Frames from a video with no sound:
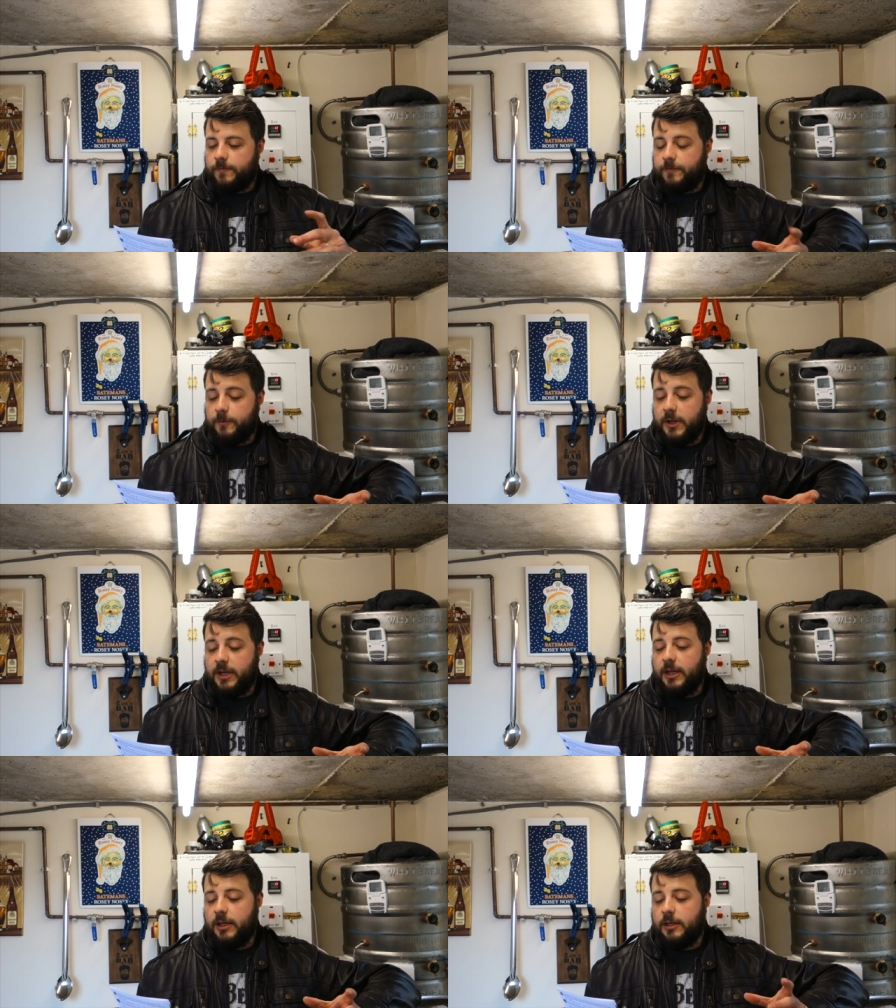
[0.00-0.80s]
For
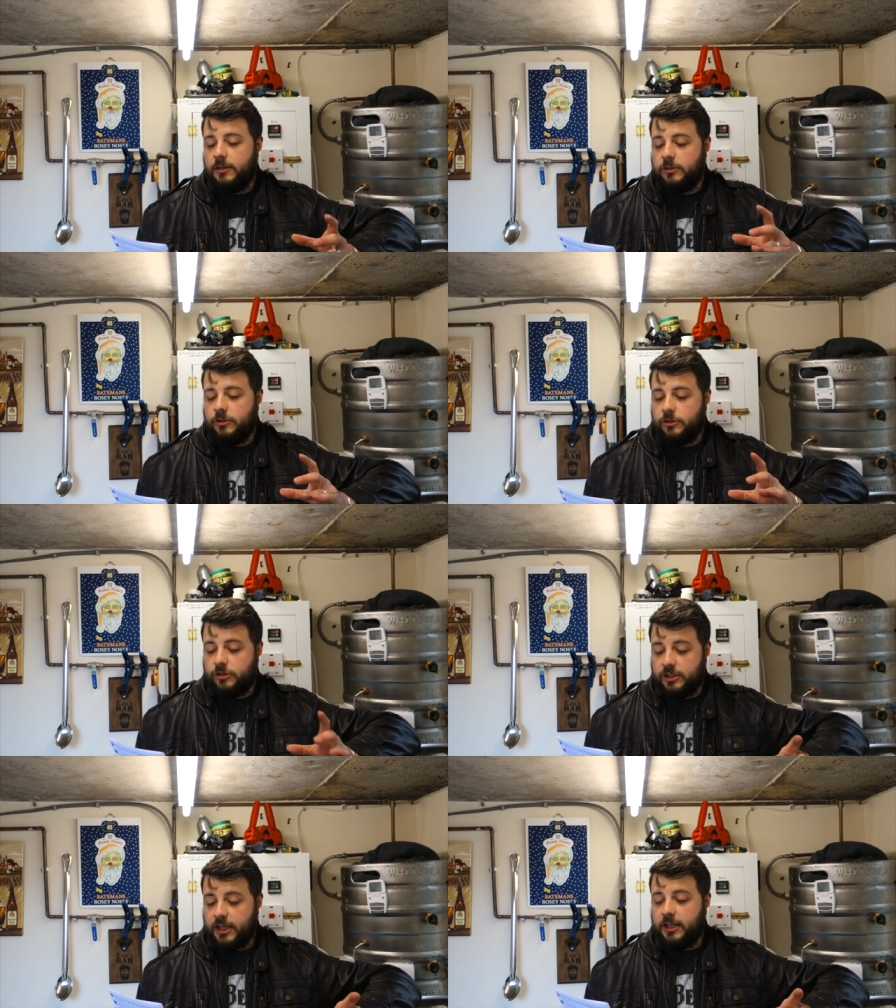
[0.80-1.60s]
me,
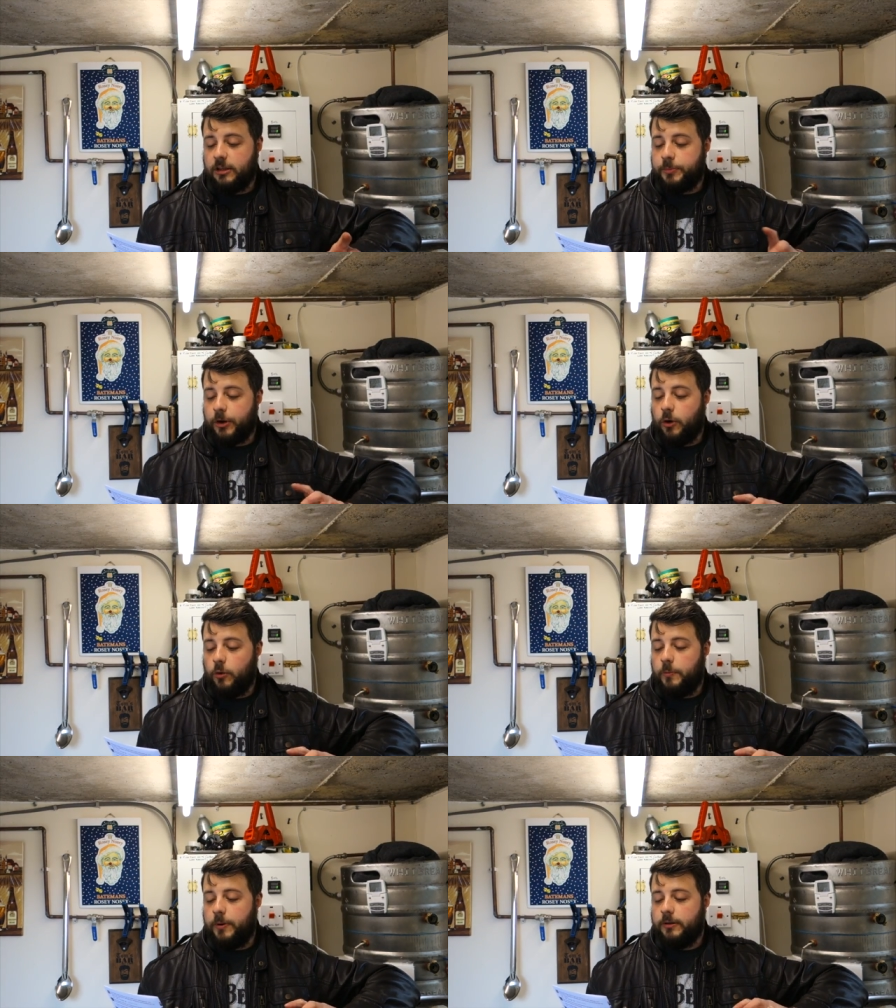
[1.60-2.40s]
sticking the
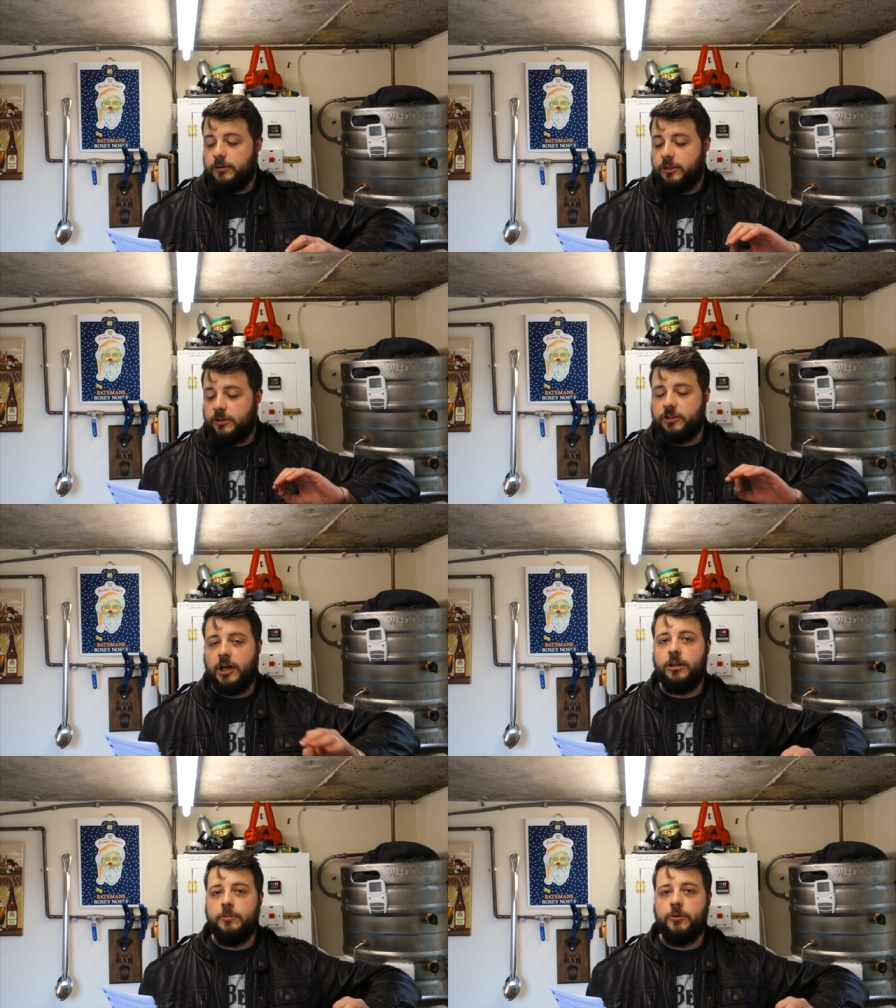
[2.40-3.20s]
probe to the
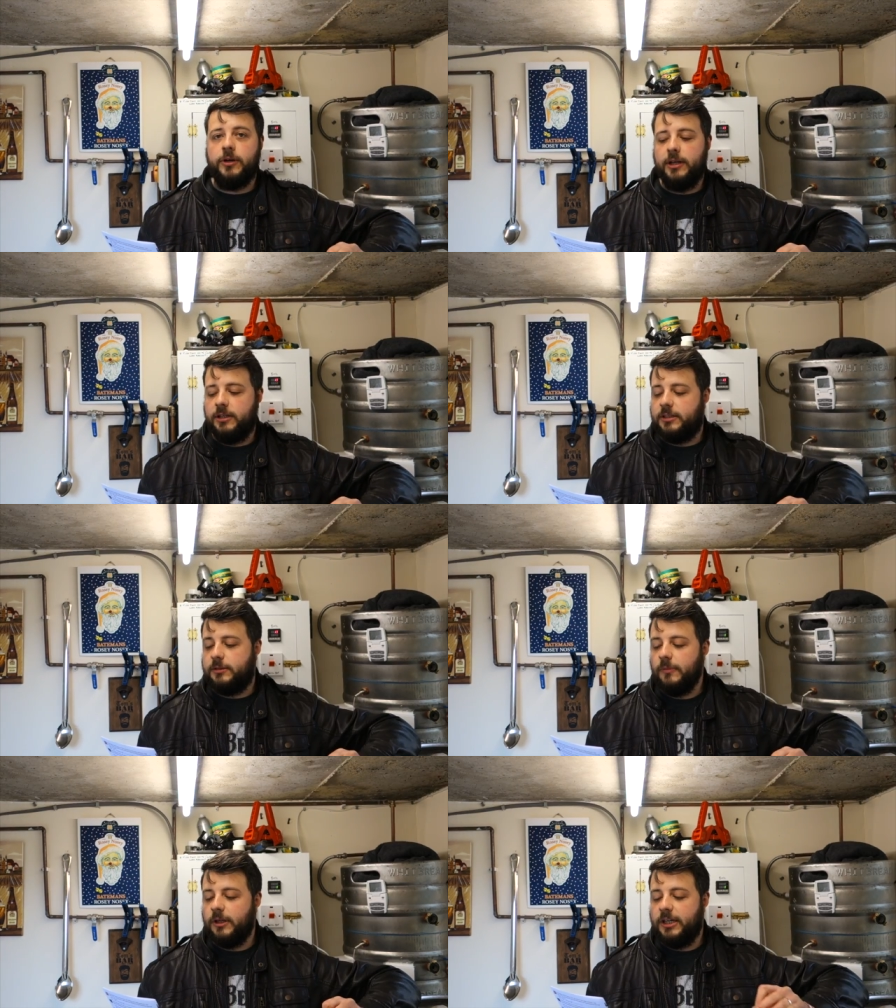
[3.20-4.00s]
side of the bucket
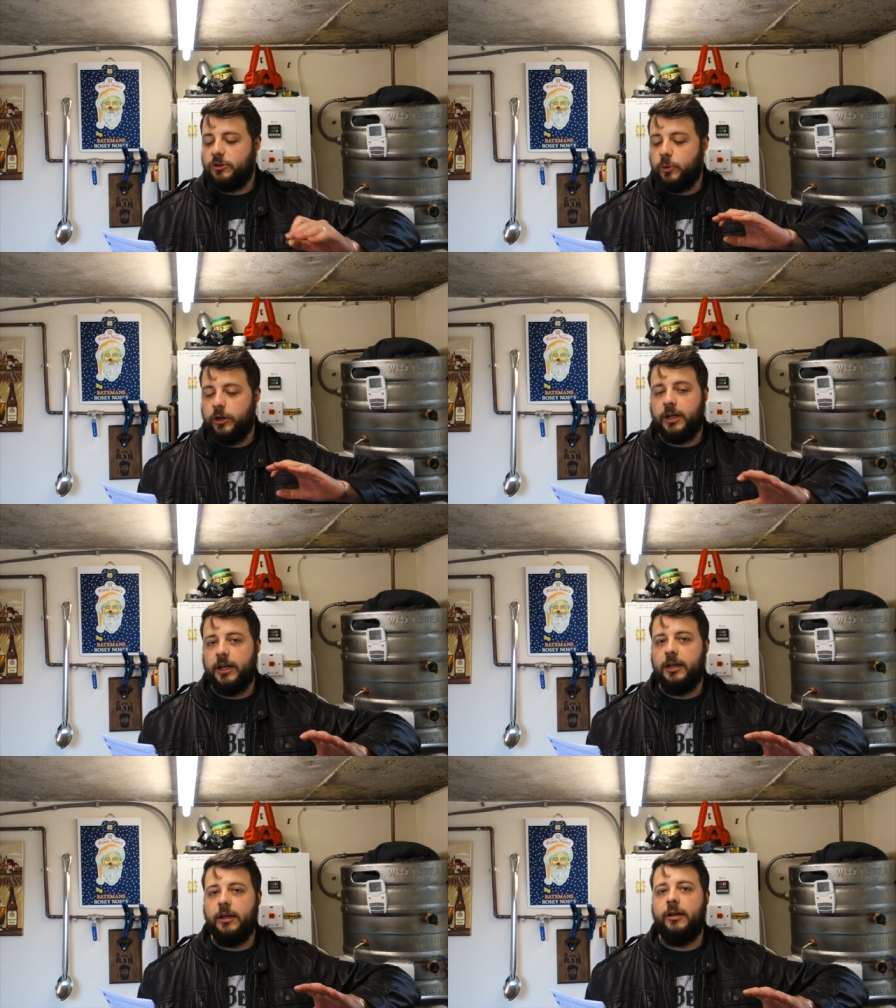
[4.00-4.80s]
is
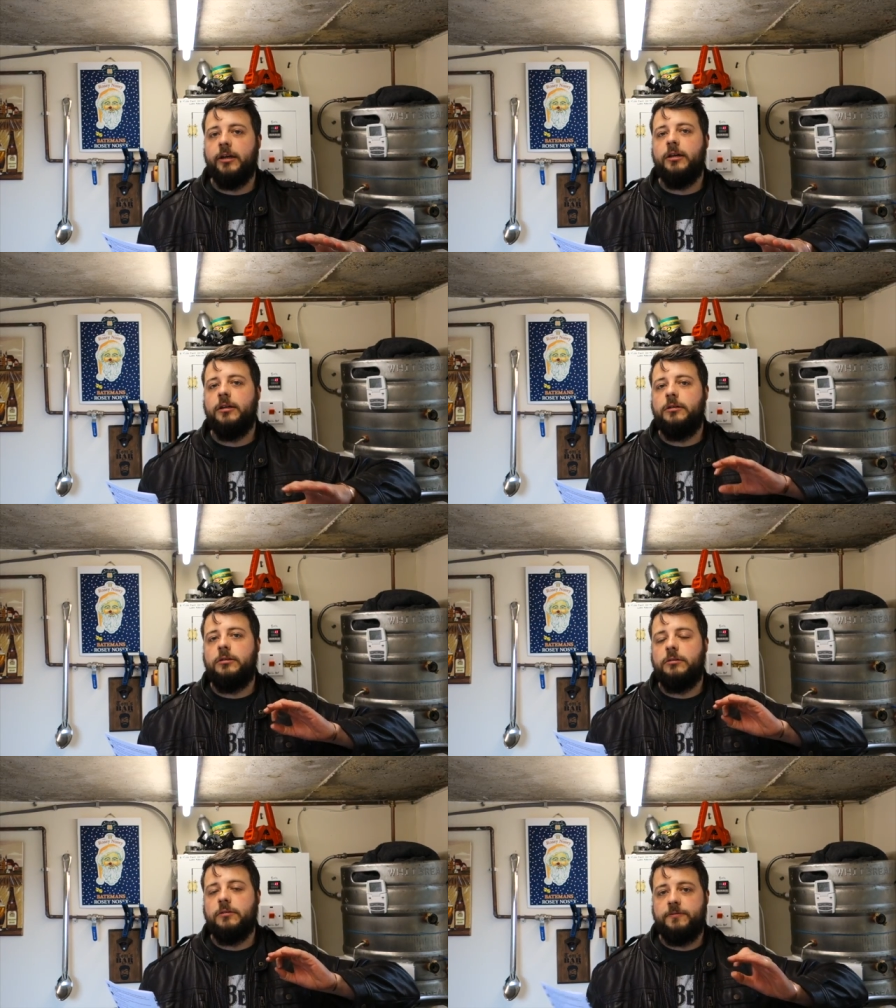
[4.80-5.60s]
working
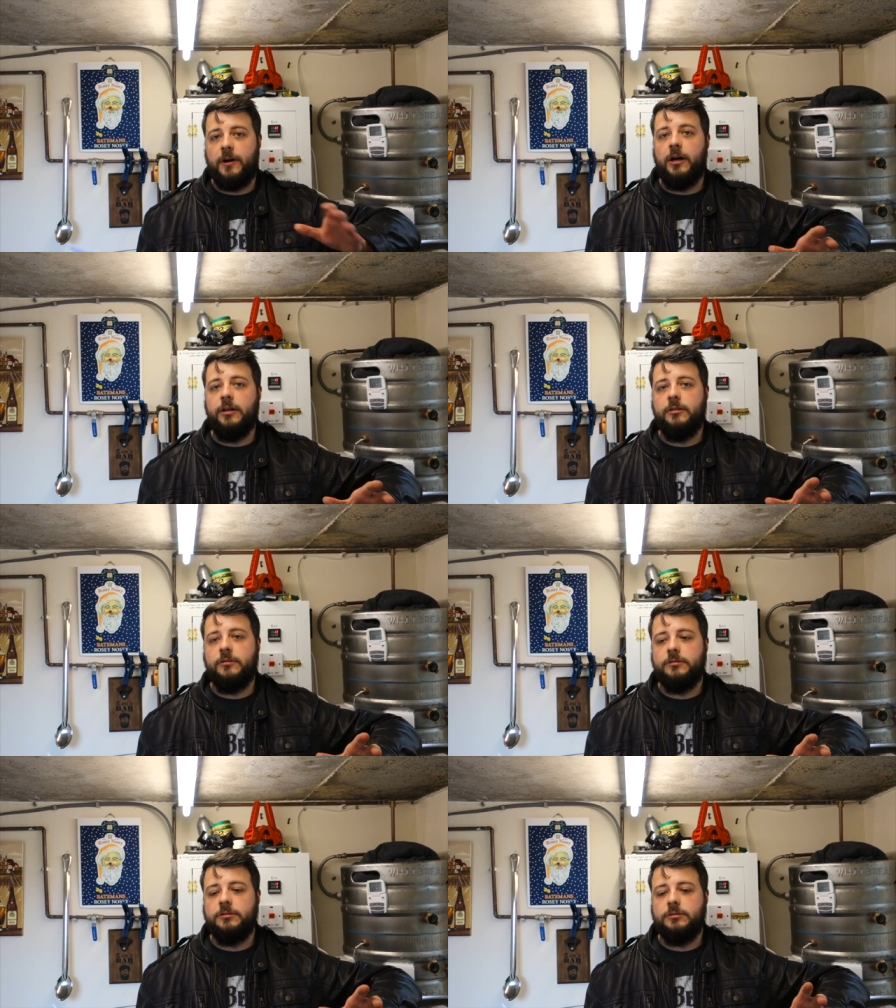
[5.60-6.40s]
fine.
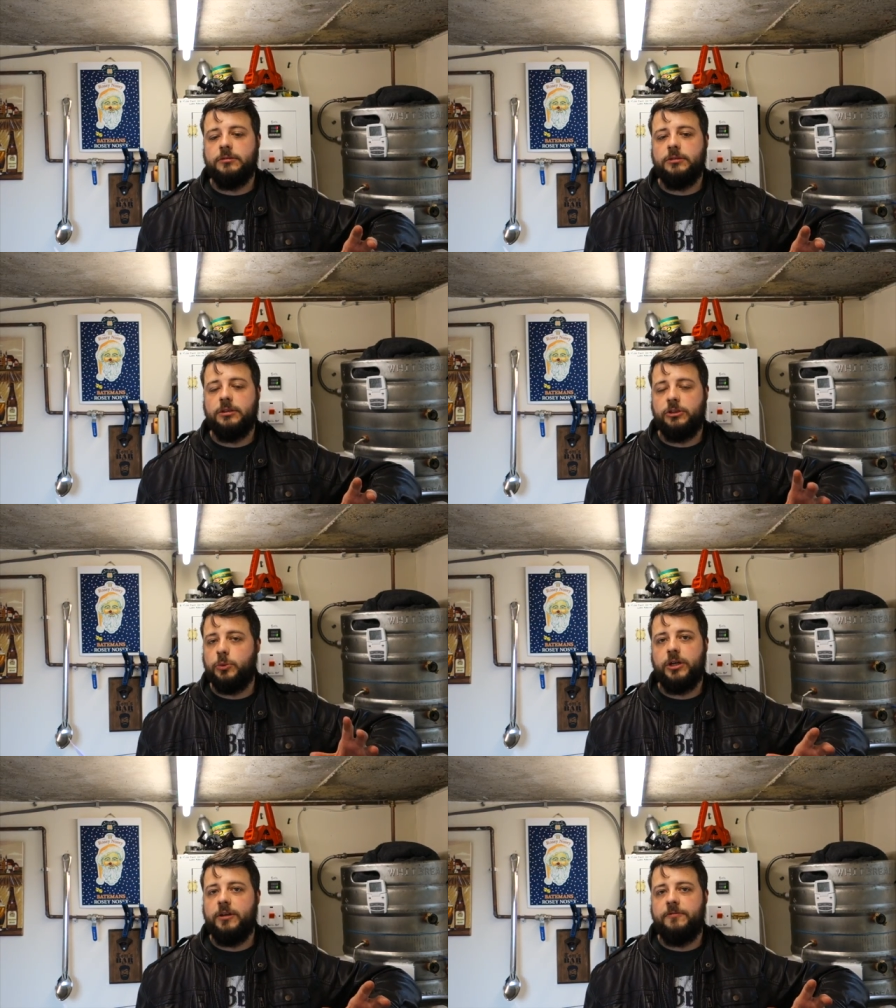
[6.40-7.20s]
It's
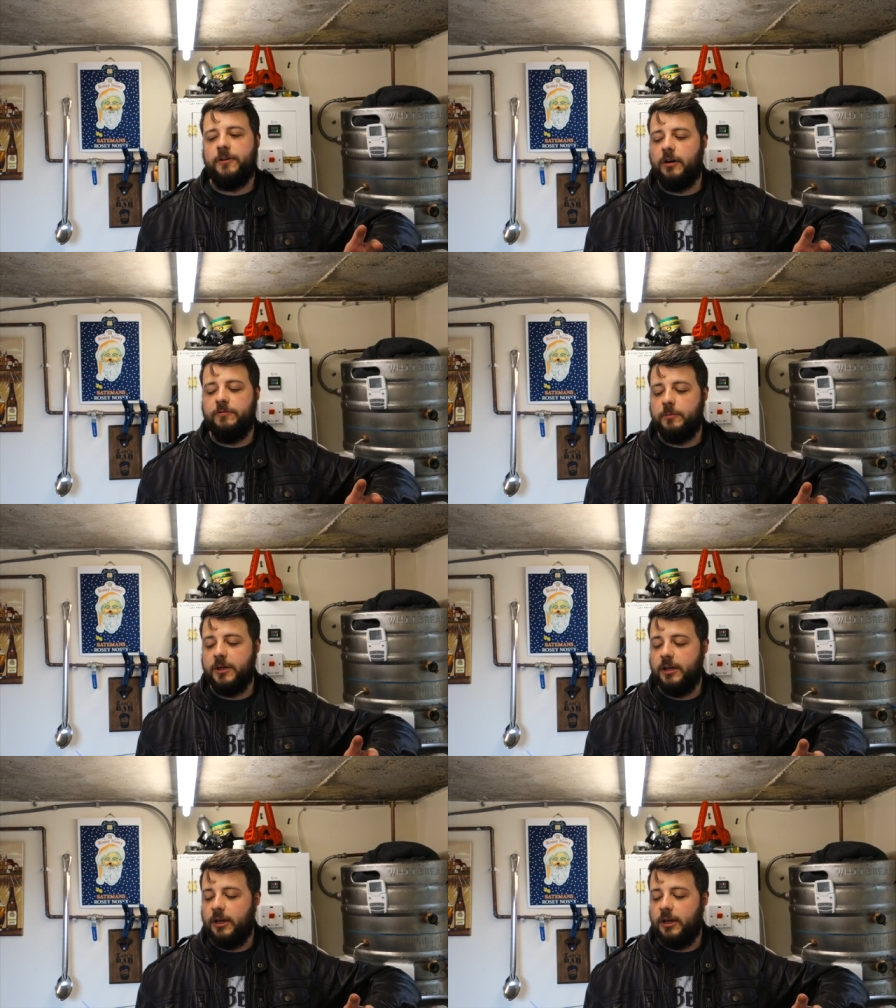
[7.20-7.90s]
working fine for me.